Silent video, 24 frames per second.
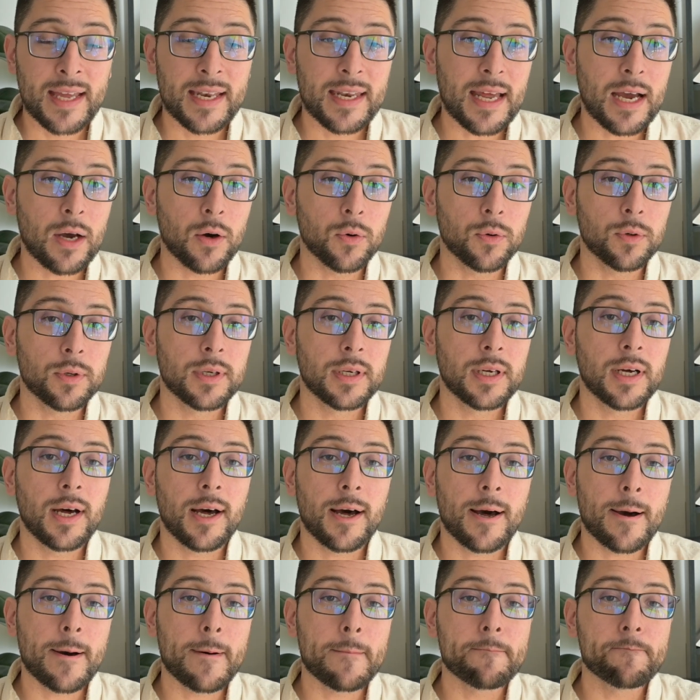
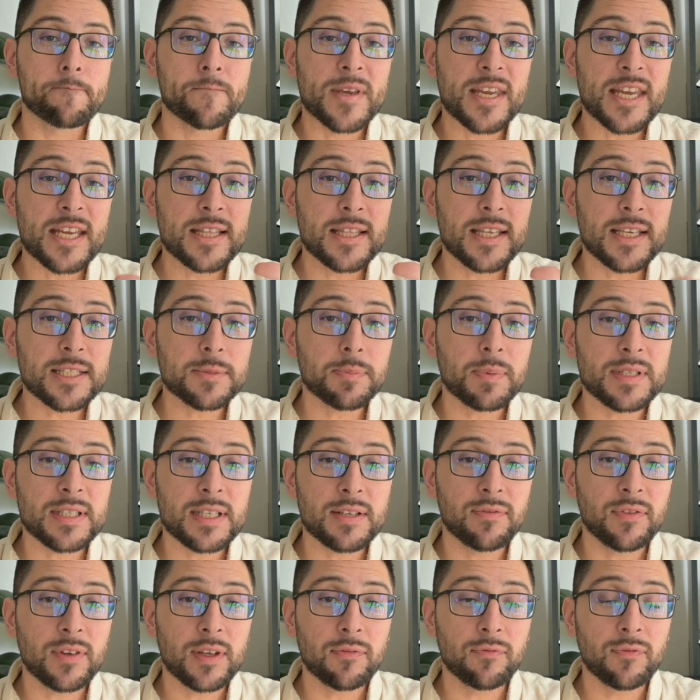Now, in this
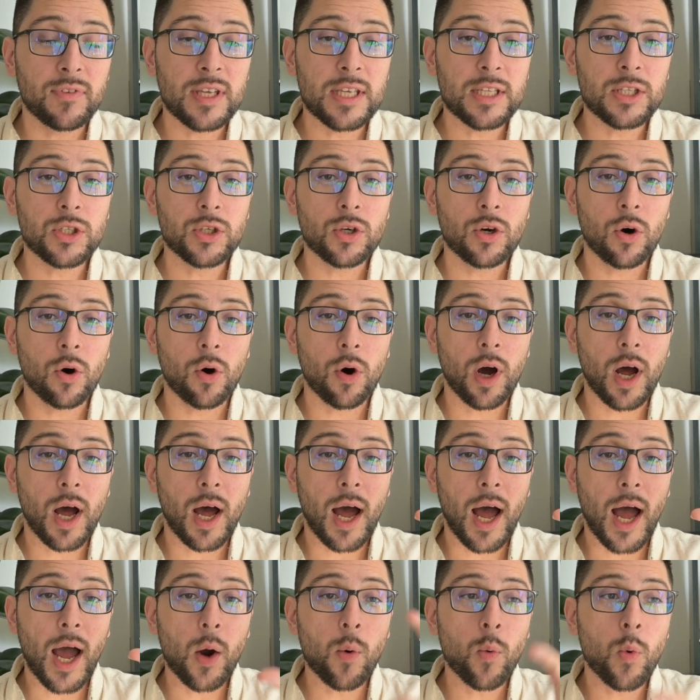specific video,
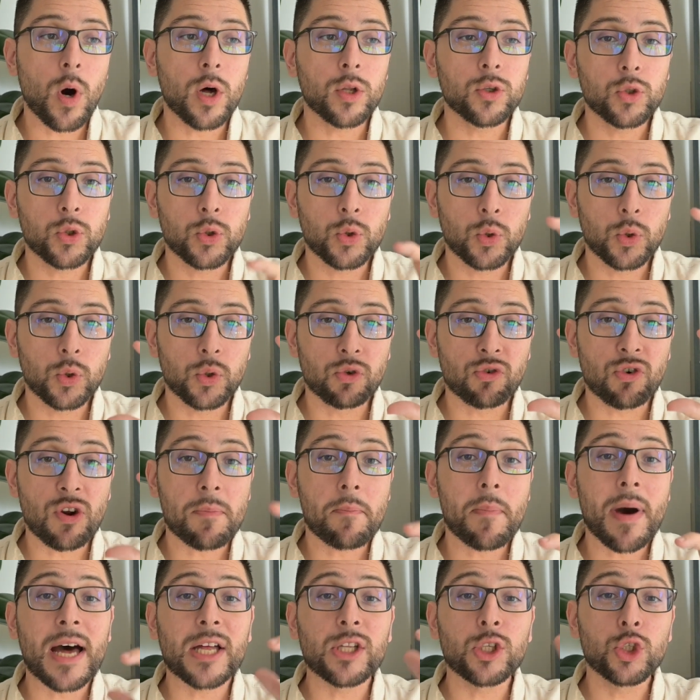I want to
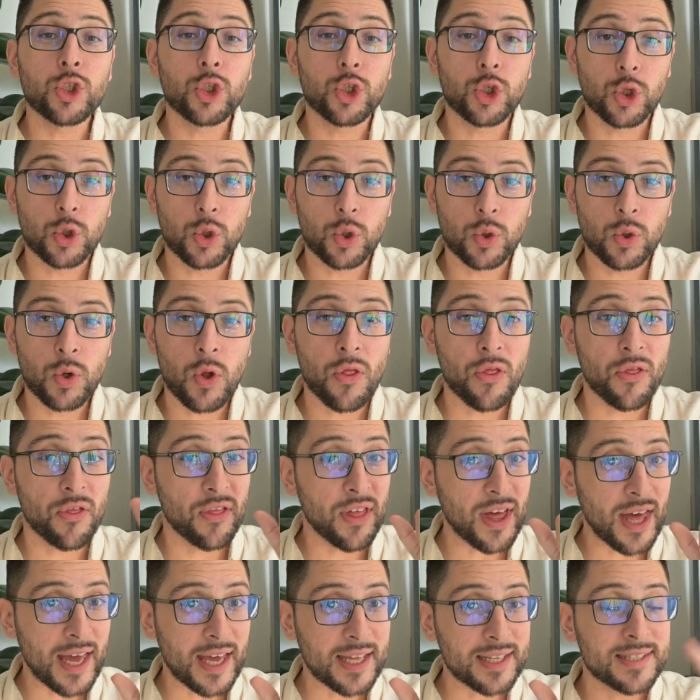remind you
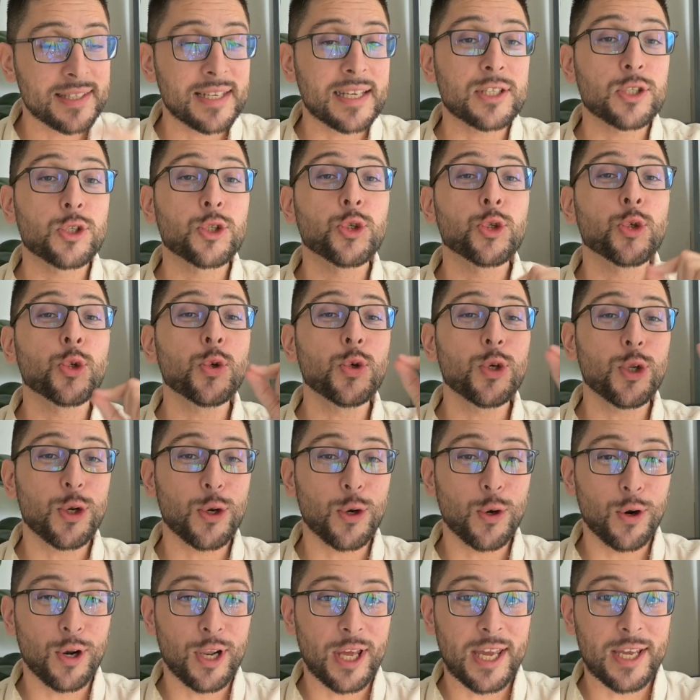that sooner
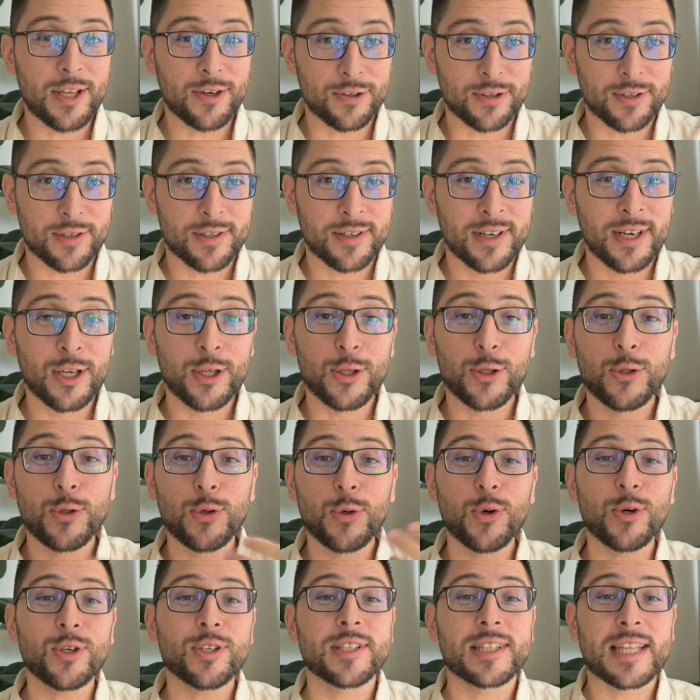or later,
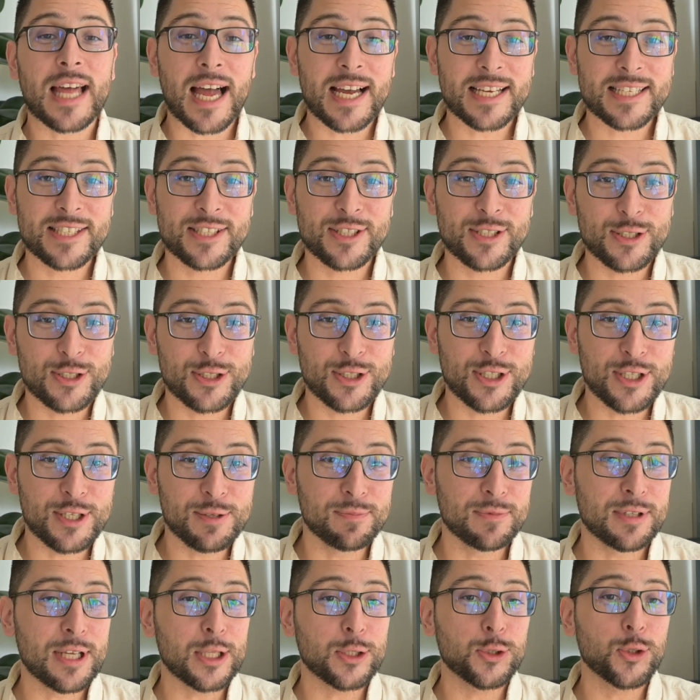your tax
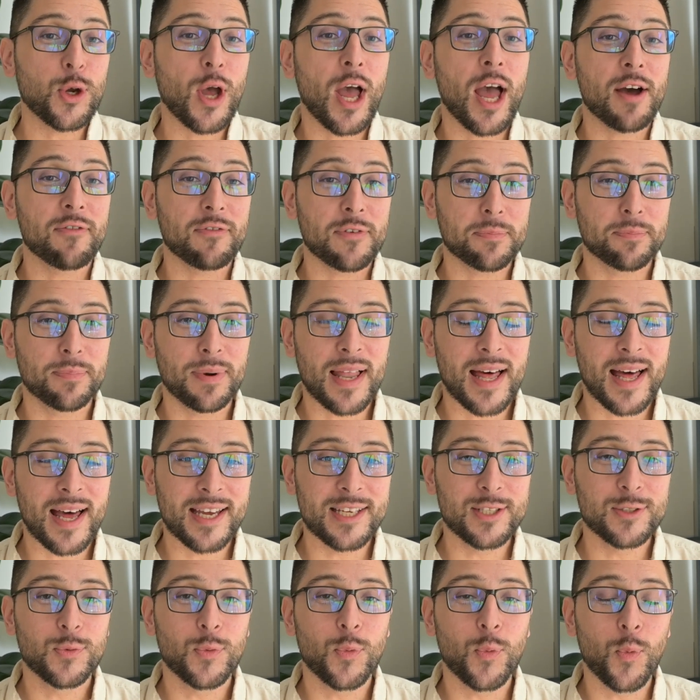regime that you have
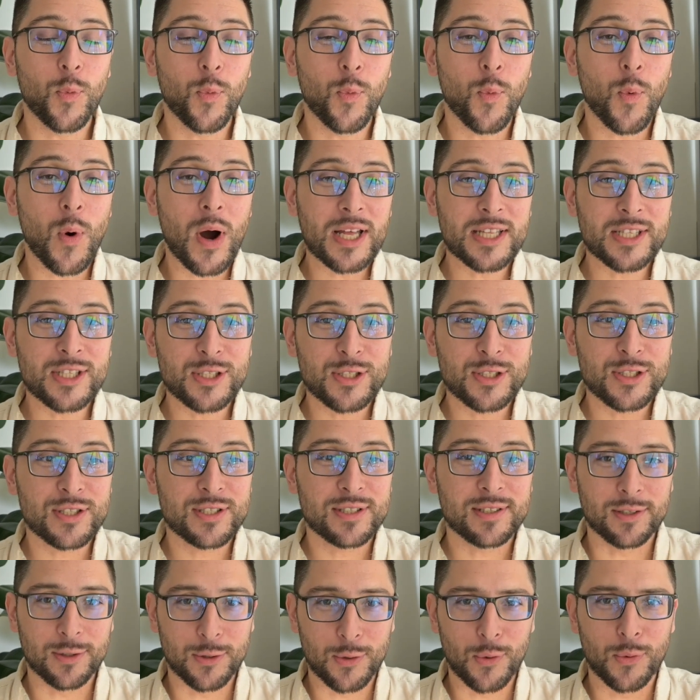applied
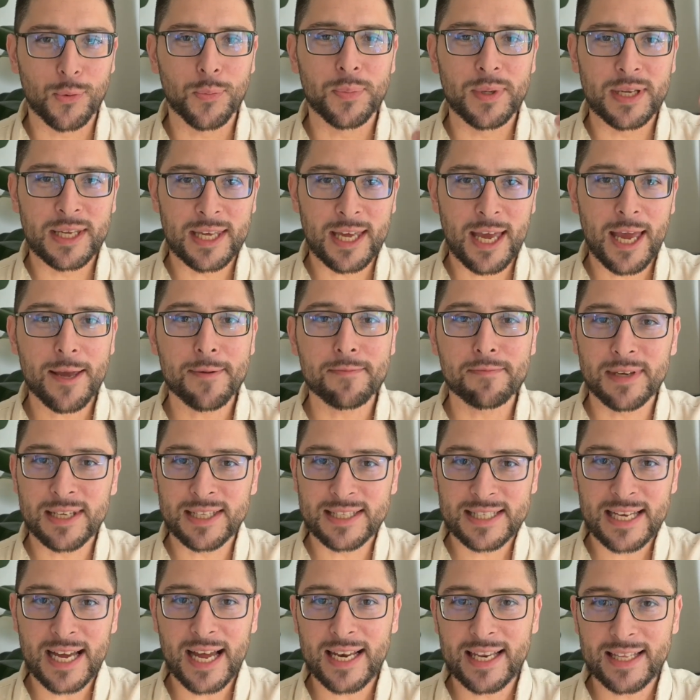once you became
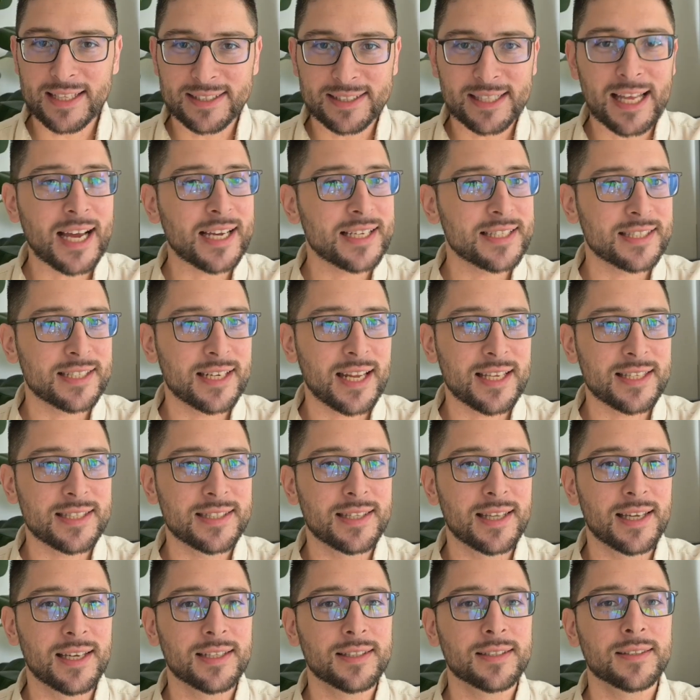Italian tax
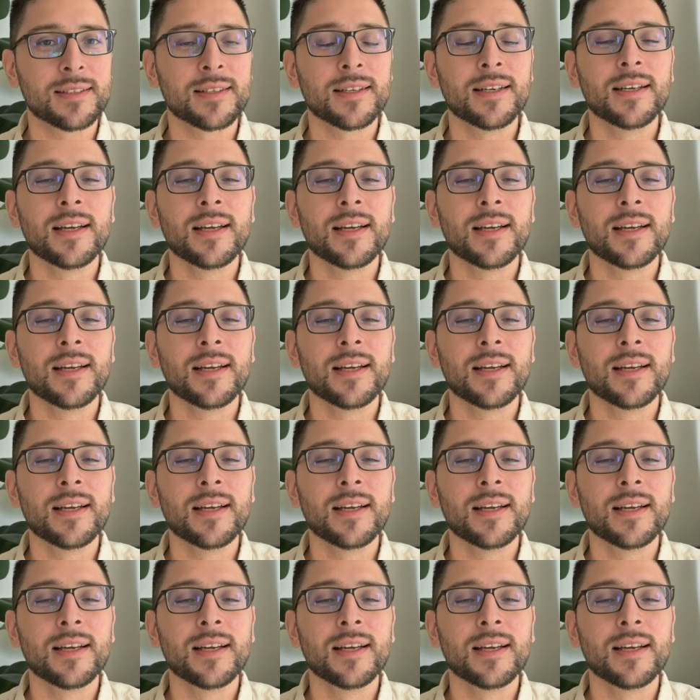resident